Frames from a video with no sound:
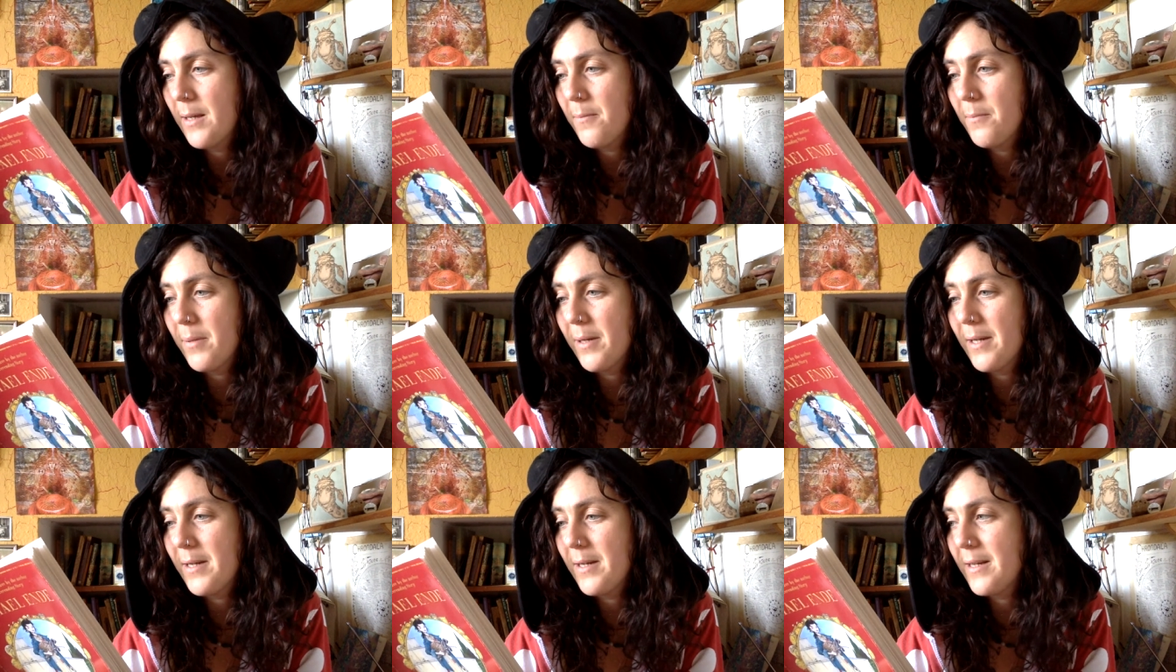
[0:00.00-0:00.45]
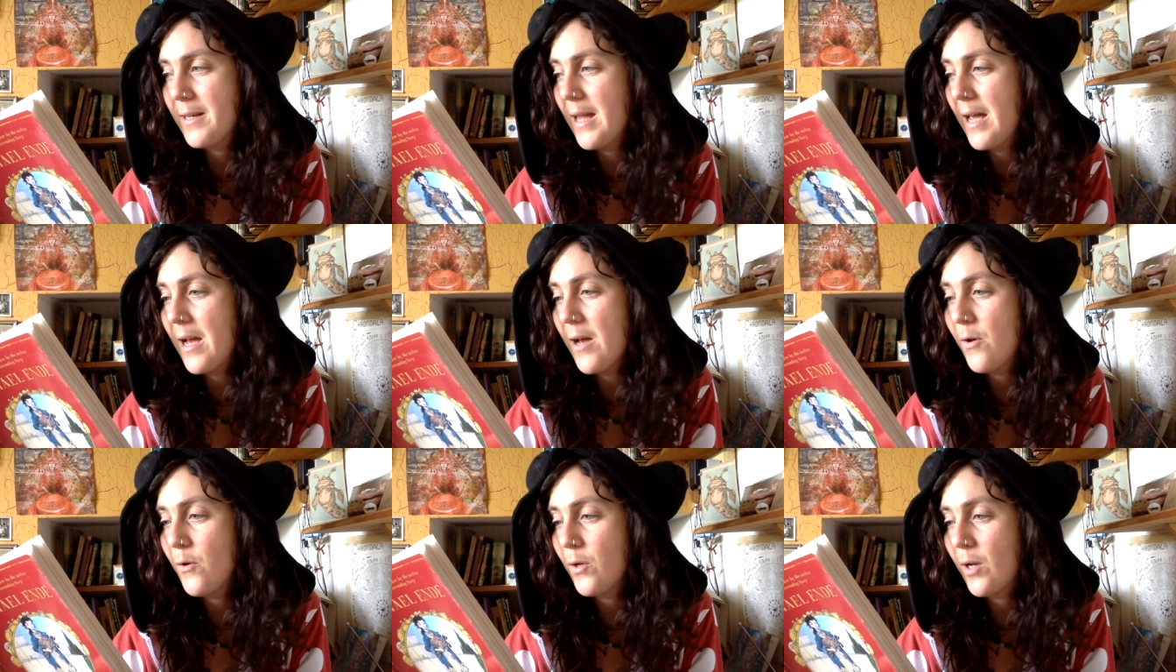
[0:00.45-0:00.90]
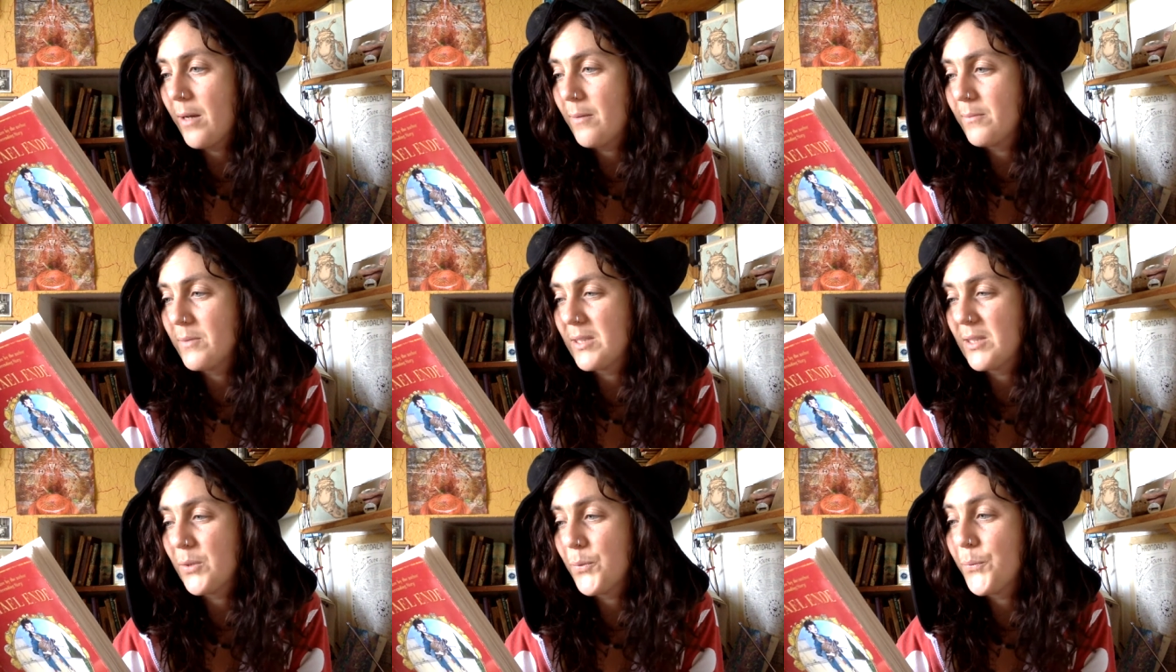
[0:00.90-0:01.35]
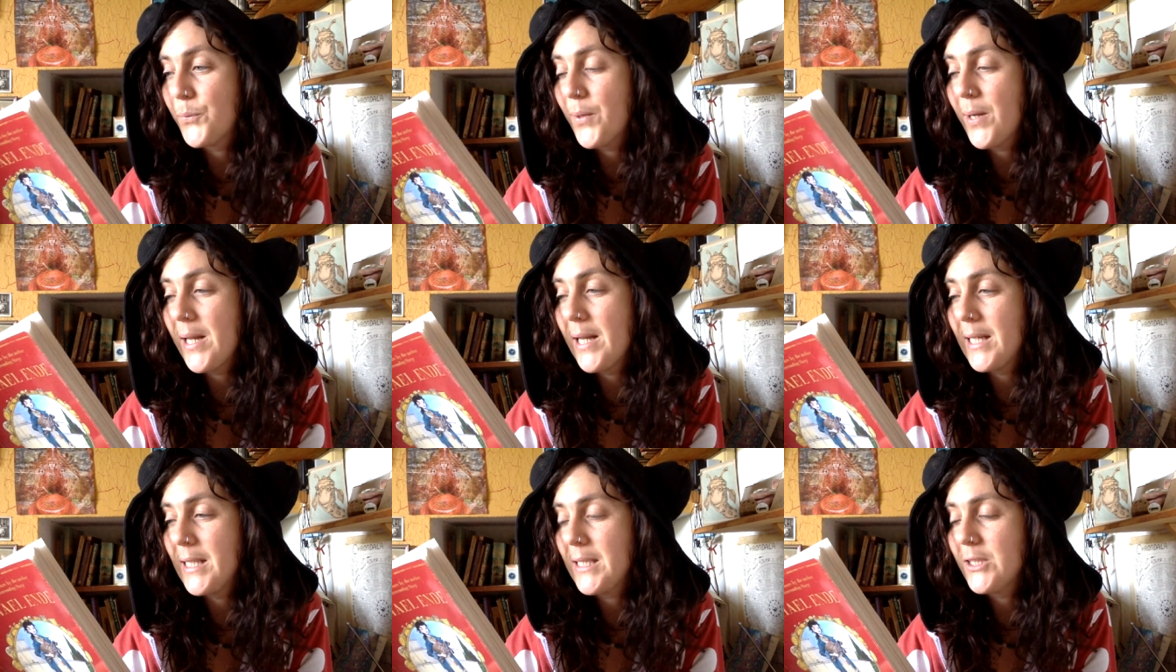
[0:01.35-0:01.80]
But now comes the
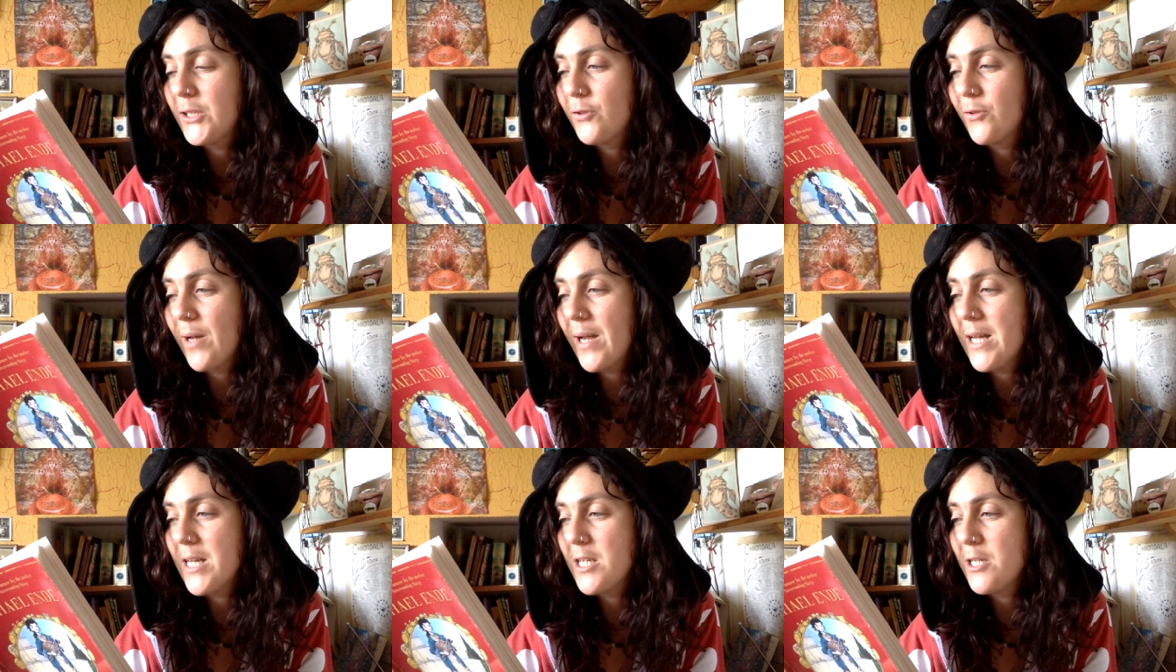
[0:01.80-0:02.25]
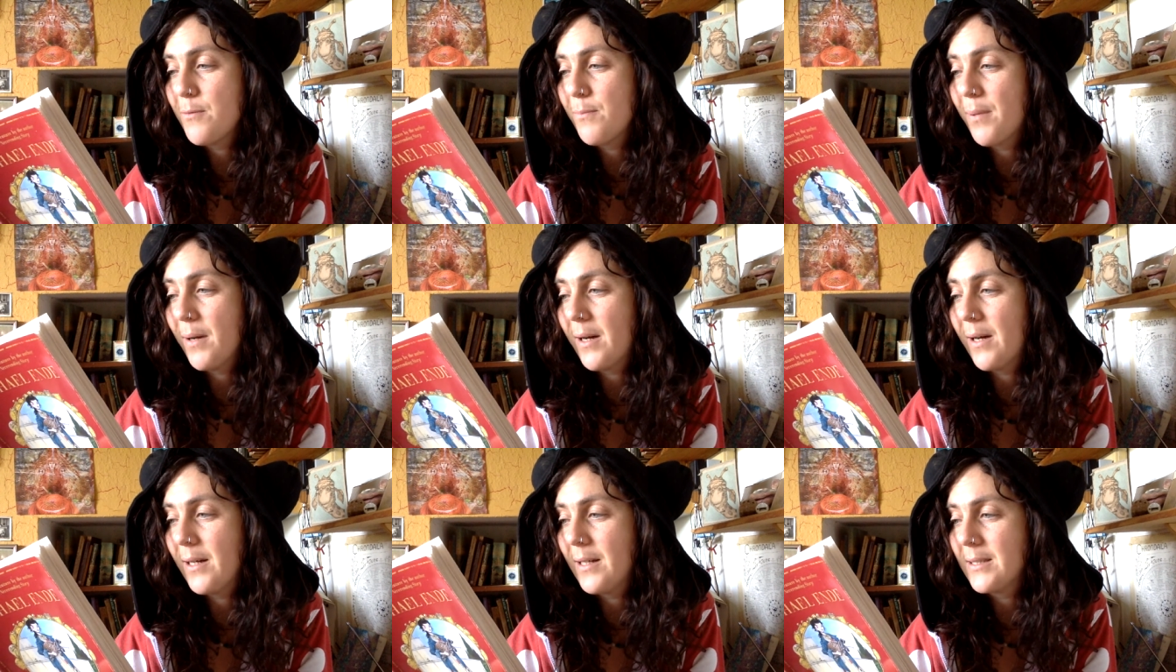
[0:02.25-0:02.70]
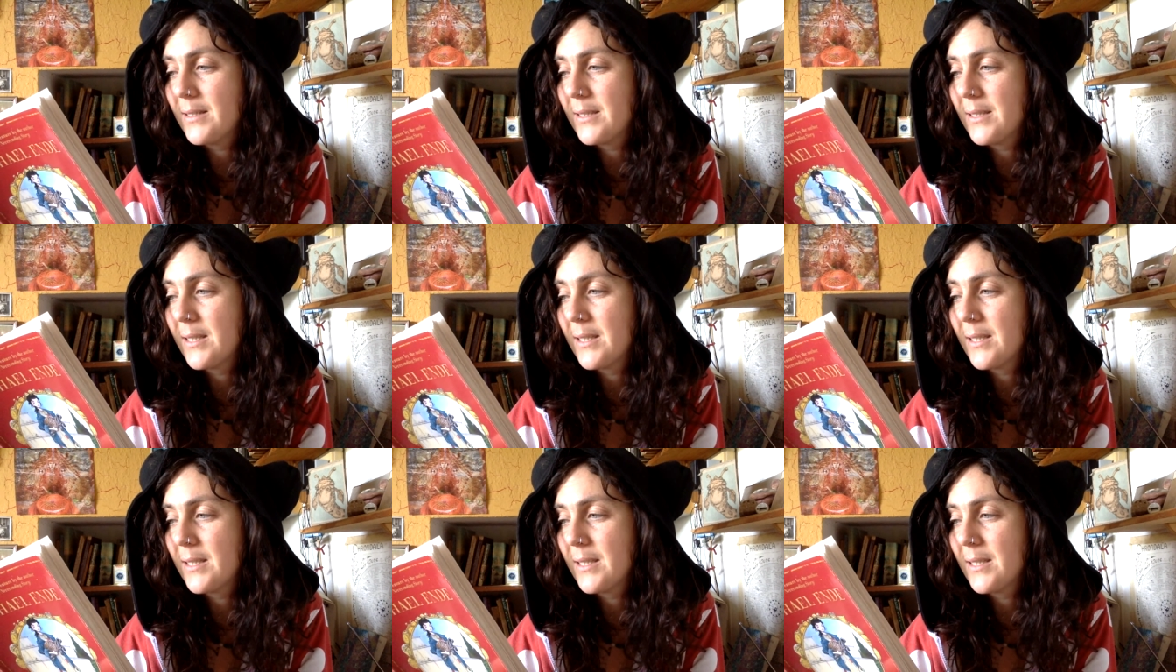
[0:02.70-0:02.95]
really strange part.